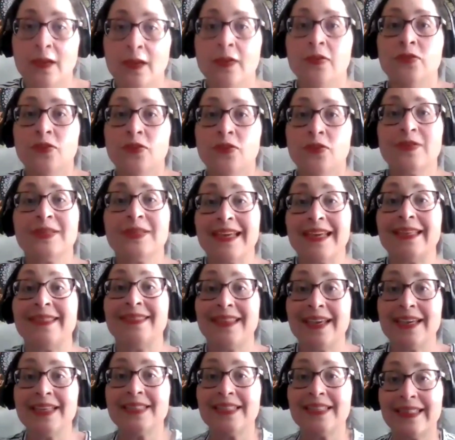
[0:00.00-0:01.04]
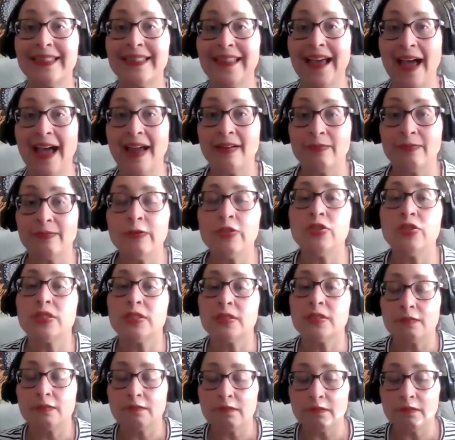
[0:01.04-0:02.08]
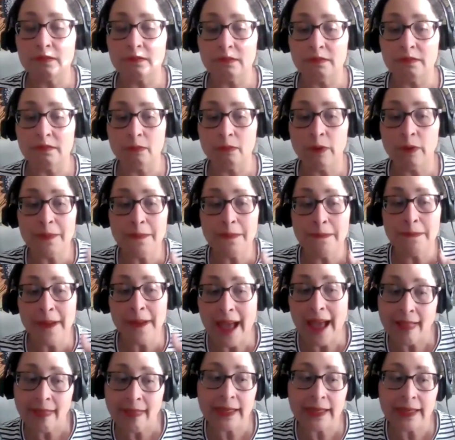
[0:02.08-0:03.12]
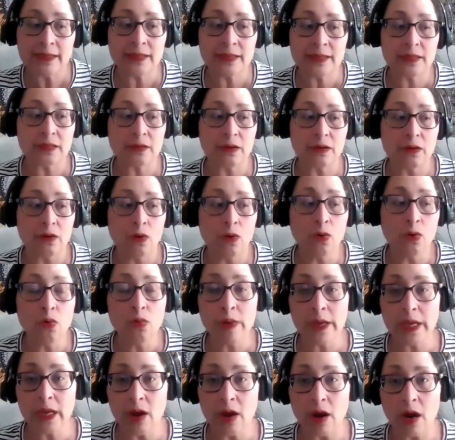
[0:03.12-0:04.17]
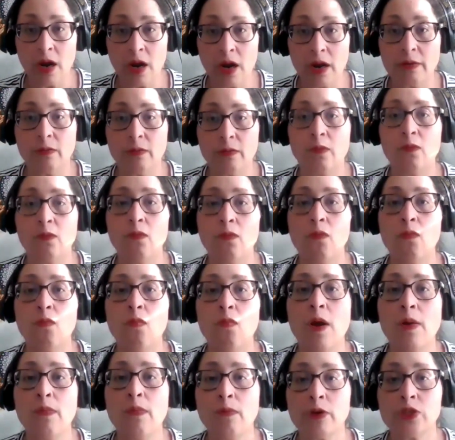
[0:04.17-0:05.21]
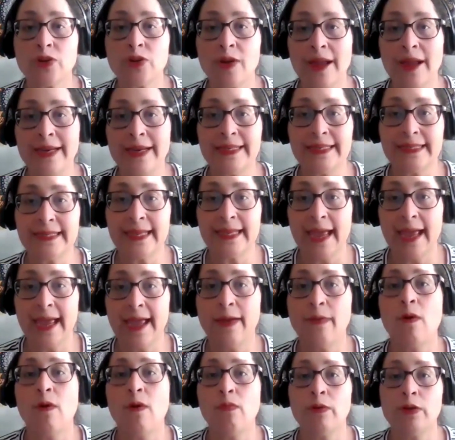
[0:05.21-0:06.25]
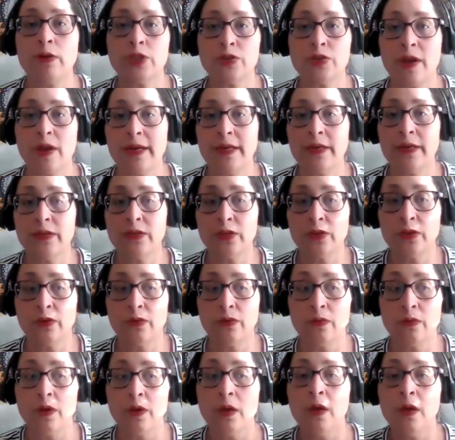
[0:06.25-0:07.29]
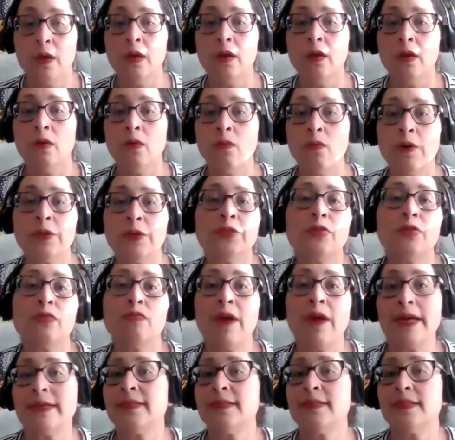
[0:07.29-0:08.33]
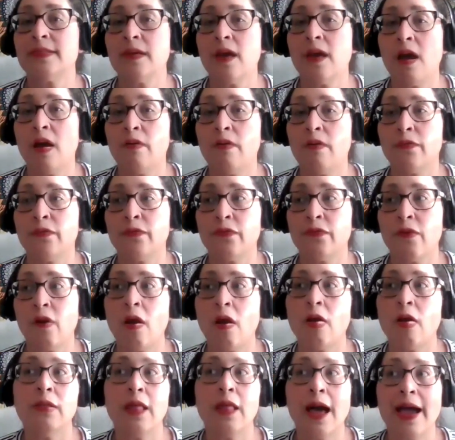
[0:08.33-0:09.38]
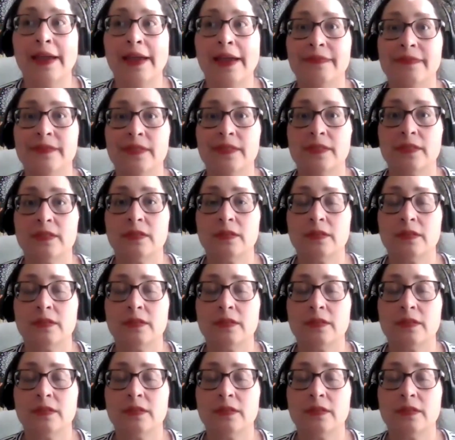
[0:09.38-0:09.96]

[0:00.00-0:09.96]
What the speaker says: So it's like things like that. We balance who we are, what we're trying to say, what we're trying to do with the rest of our lives.